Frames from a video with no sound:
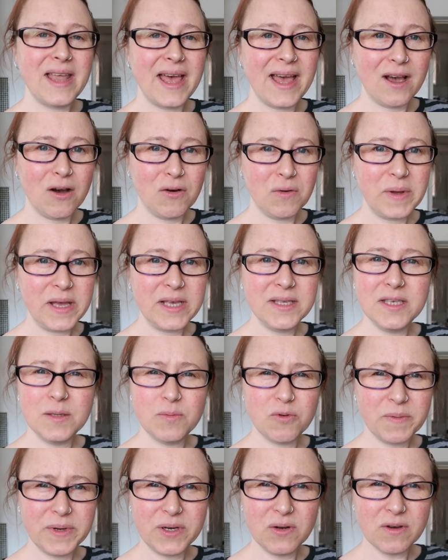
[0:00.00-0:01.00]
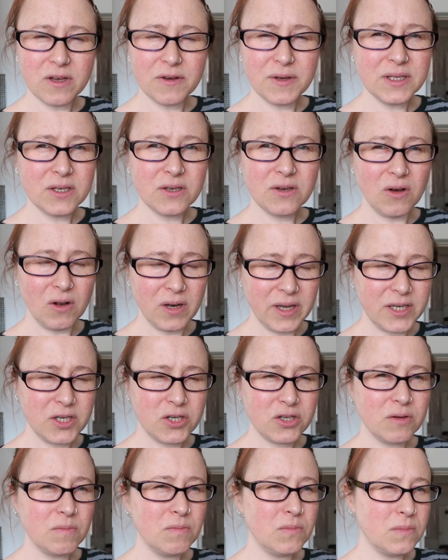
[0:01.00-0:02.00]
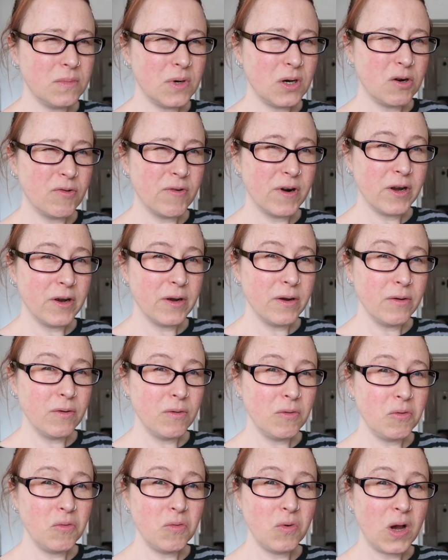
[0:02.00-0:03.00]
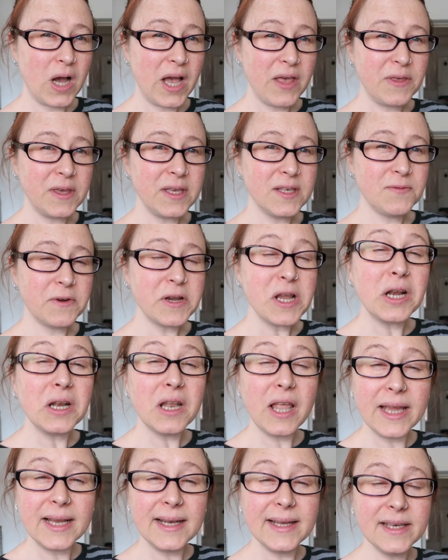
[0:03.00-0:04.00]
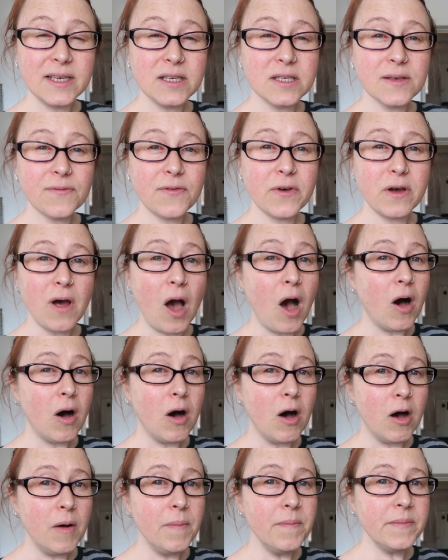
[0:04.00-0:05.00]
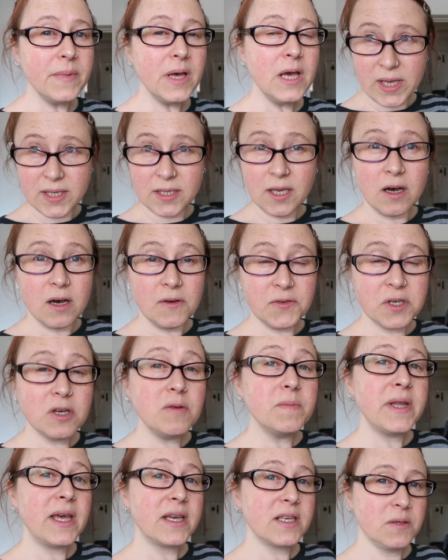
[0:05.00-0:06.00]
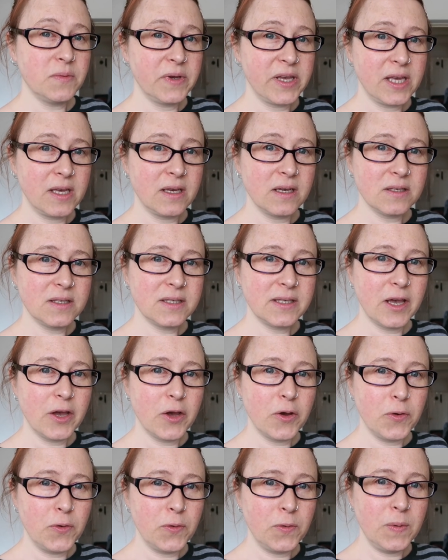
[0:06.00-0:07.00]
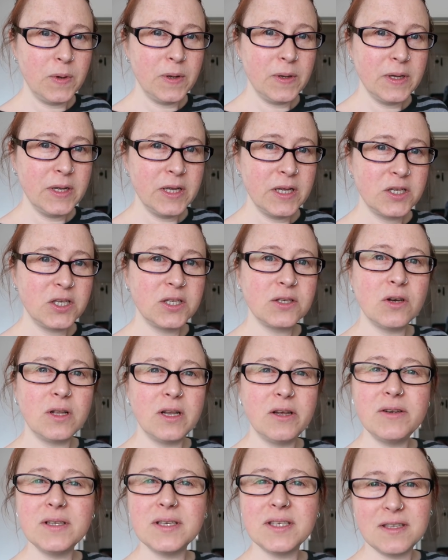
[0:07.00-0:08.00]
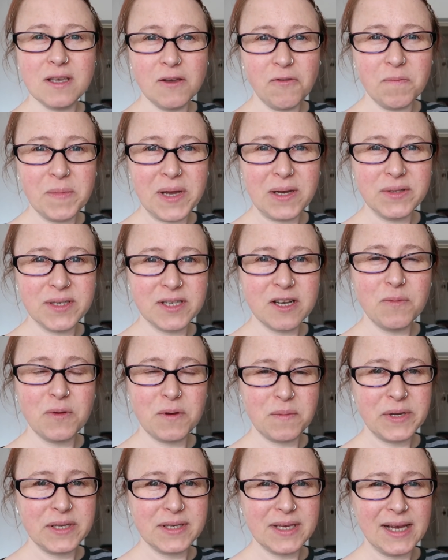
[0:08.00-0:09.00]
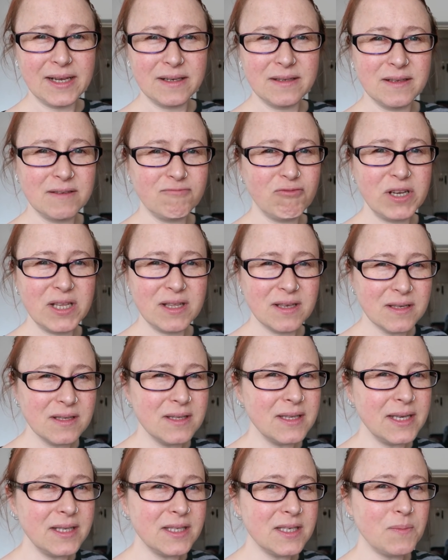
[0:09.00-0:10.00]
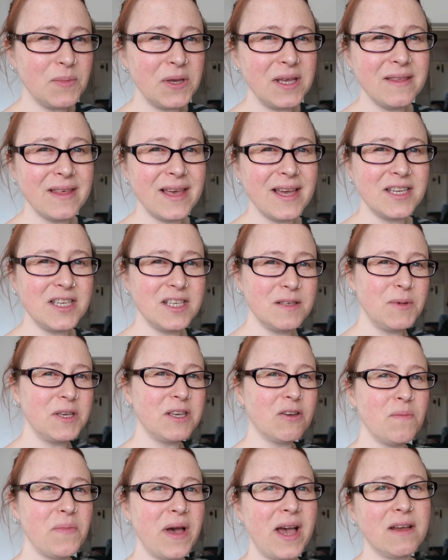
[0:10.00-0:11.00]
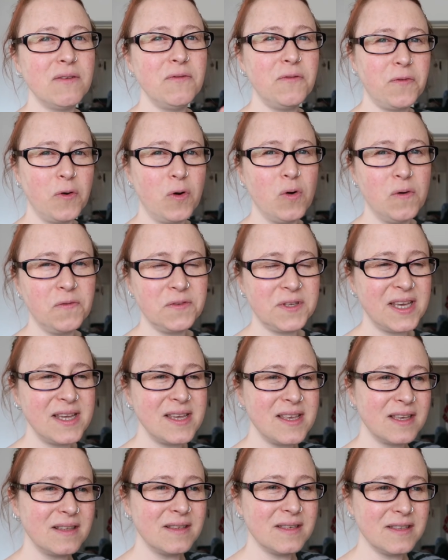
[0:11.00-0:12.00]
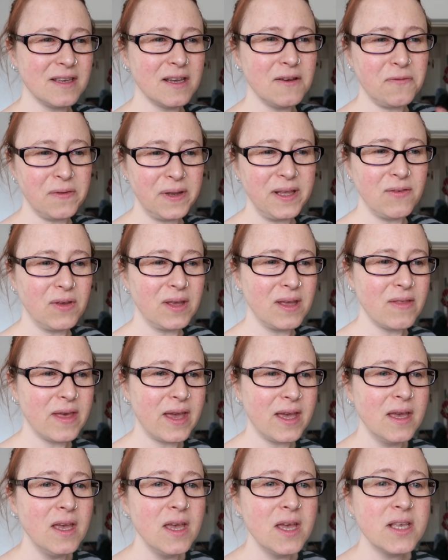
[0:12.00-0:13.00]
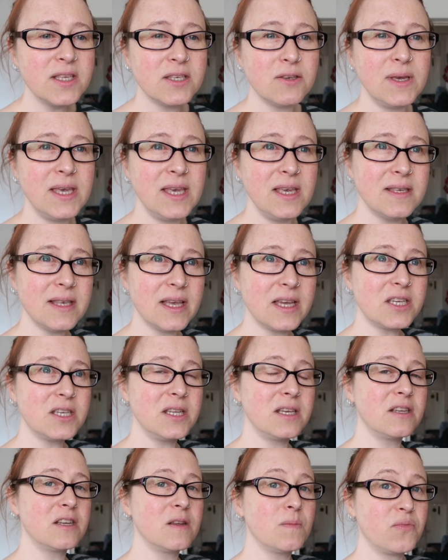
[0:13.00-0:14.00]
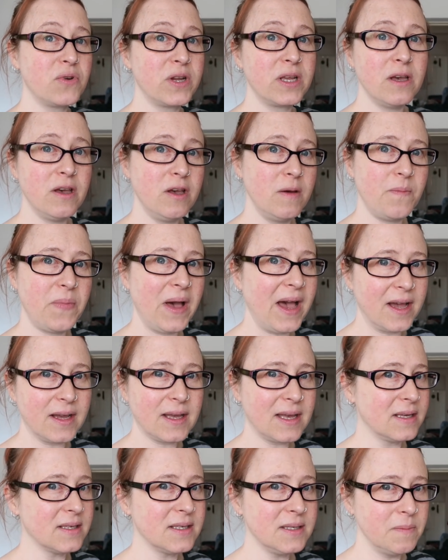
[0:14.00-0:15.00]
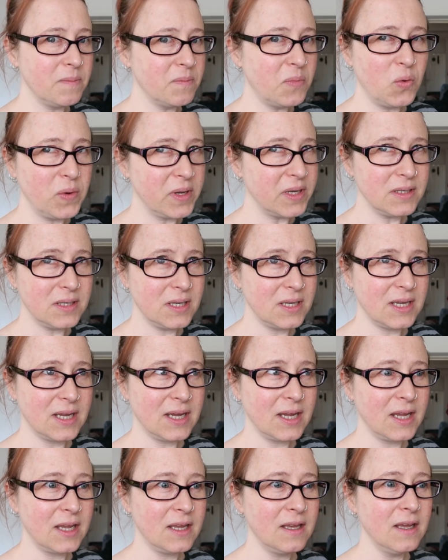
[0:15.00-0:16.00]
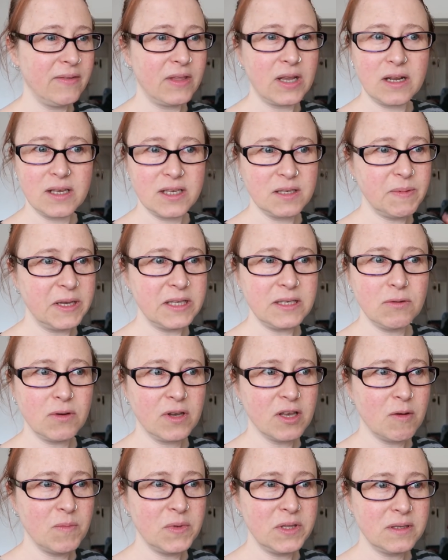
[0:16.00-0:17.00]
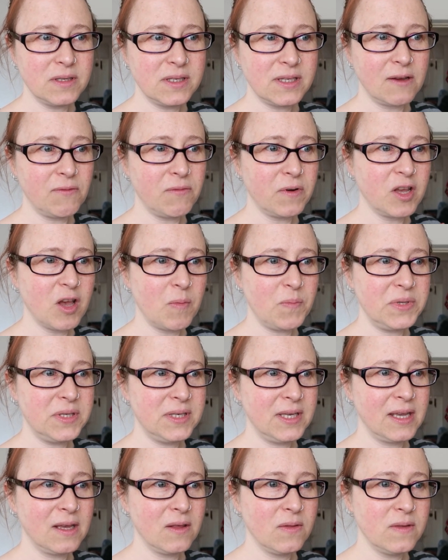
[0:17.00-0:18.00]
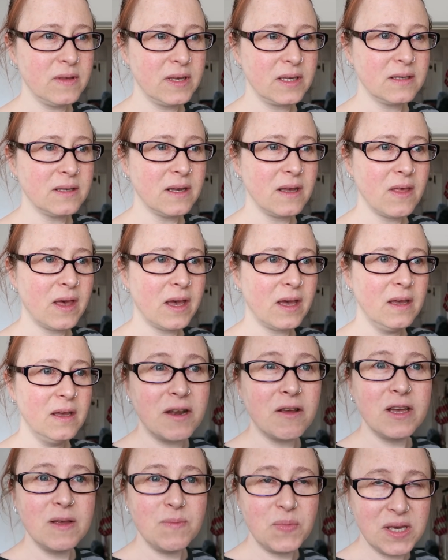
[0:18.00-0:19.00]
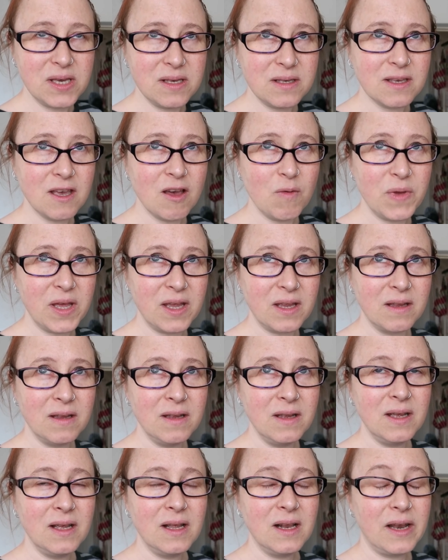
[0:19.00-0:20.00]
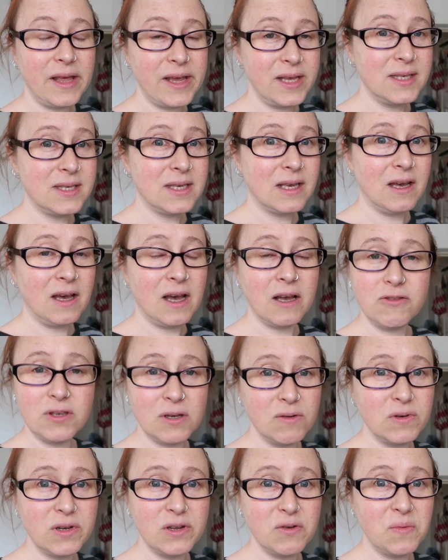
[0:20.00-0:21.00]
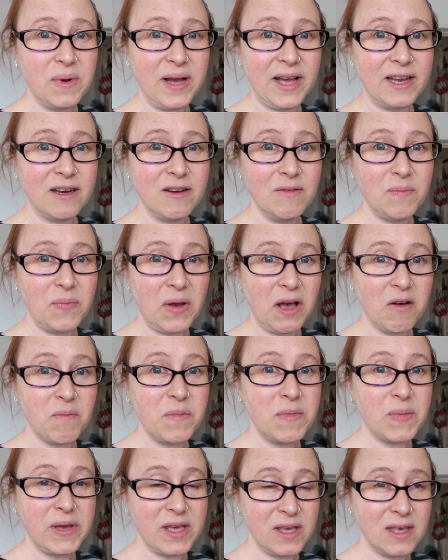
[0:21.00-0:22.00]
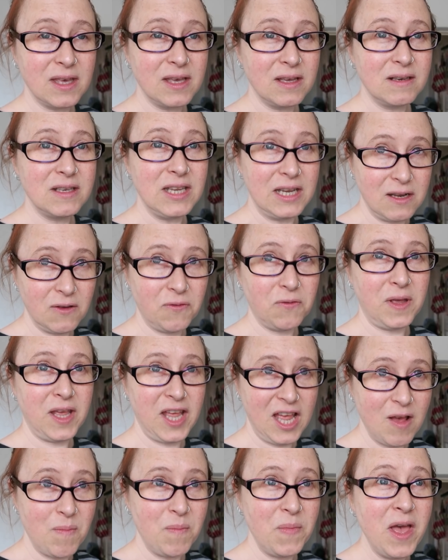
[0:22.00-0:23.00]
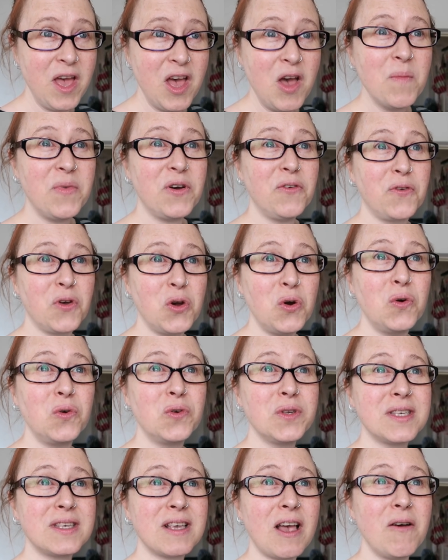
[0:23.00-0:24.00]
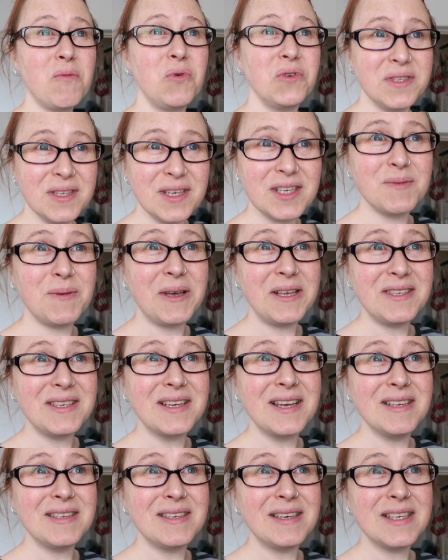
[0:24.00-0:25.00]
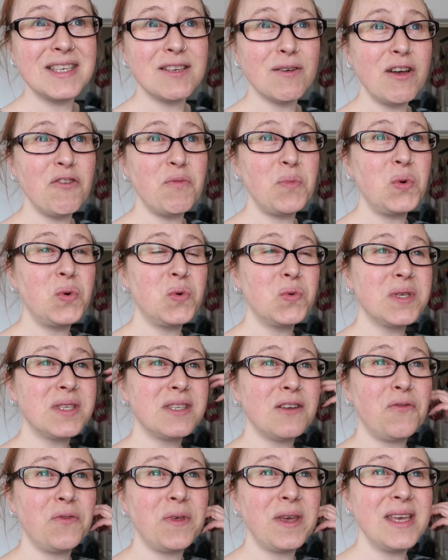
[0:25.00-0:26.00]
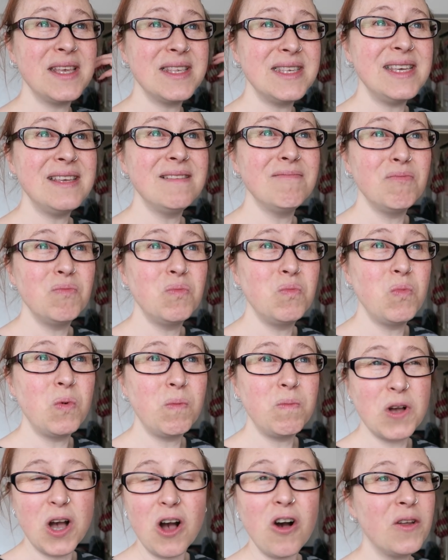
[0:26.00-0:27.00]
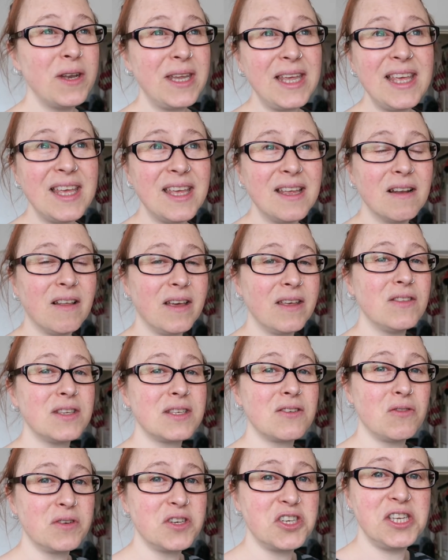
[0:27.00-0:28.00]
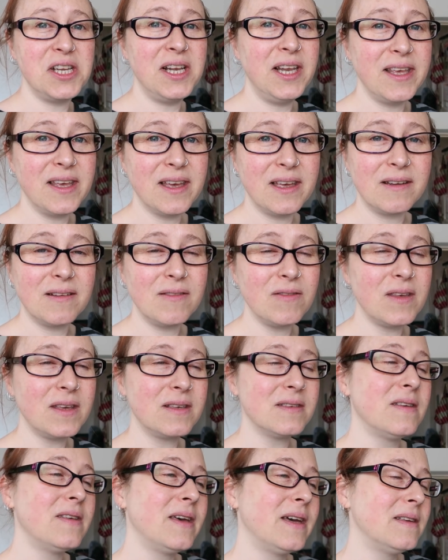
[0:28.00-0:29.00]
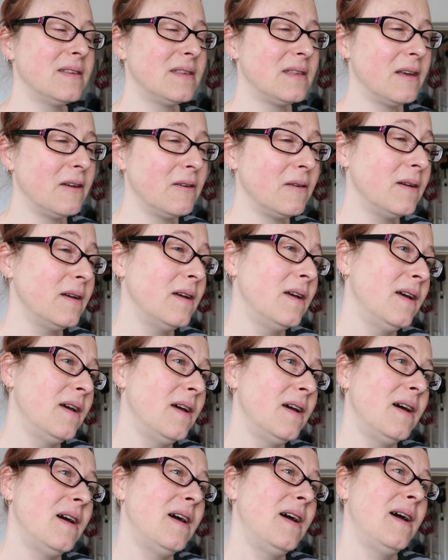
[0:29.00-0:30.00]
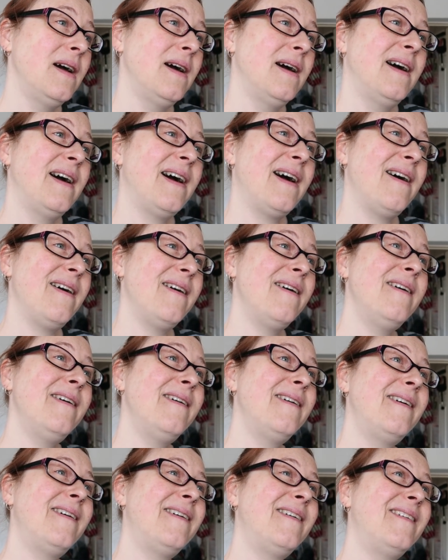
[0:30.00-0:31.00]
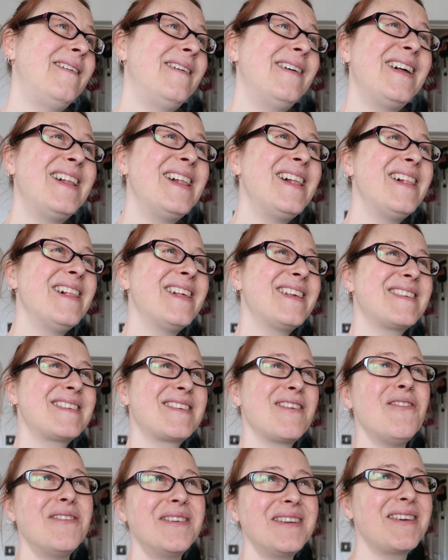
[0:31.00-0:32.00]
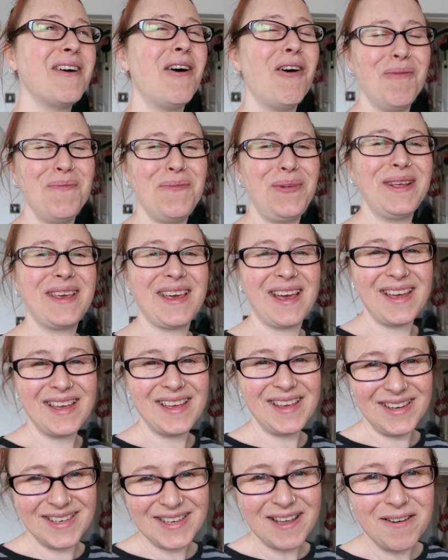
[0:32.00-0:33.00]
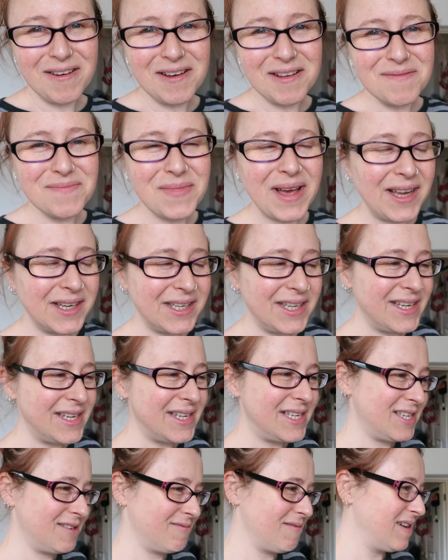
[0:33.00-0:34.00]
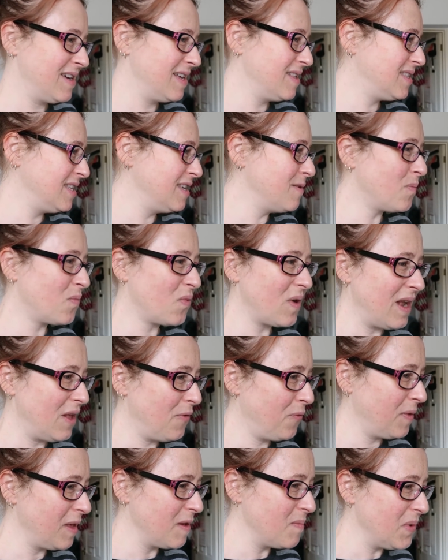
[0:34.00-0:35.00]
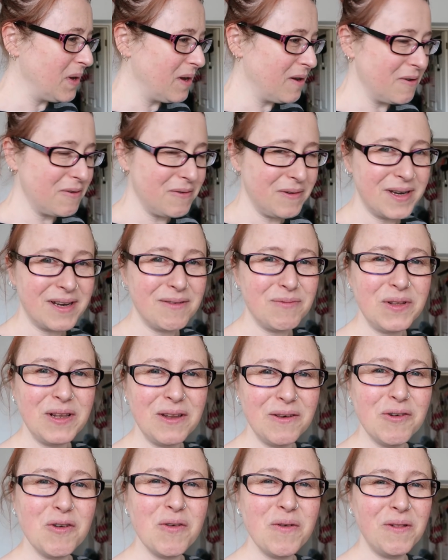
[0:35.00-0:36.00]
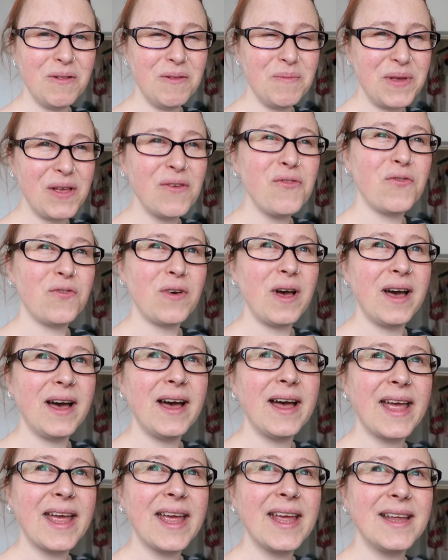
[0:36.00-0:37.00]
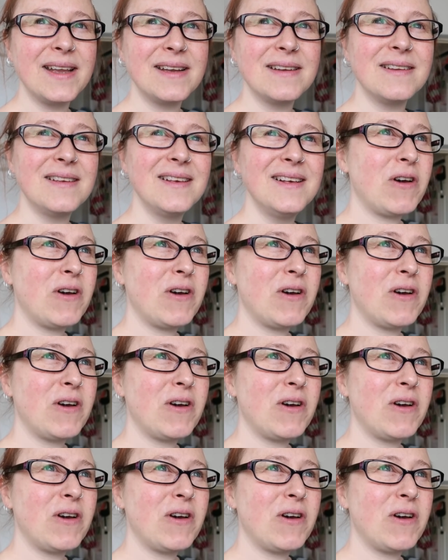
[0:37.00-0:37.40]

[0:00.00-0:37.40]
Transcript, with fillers: Now, Izzy's probably not going to college tomorrow. I think it's very unlikely because of her arm. It's half term next week, so she's got a load of stuff mounded up at my dad's that really doesn't need to be there. She's been going back and forth, taking stuff, leaving it there. So he's actually going to bring her back at some point today. And then I expect he'll come and stay for a cup of tea and things like that. And I B's coming later. I don't know when, but I'm making dinner for him. But of course, I wasn't expecting Izzy. So I've bought all stuff that Izzy can't eat, like that's got chilli in and things like that. So, oh, uh, it's gone complicated. I'll manage. Right, deep breath, Imo. It will all be fine.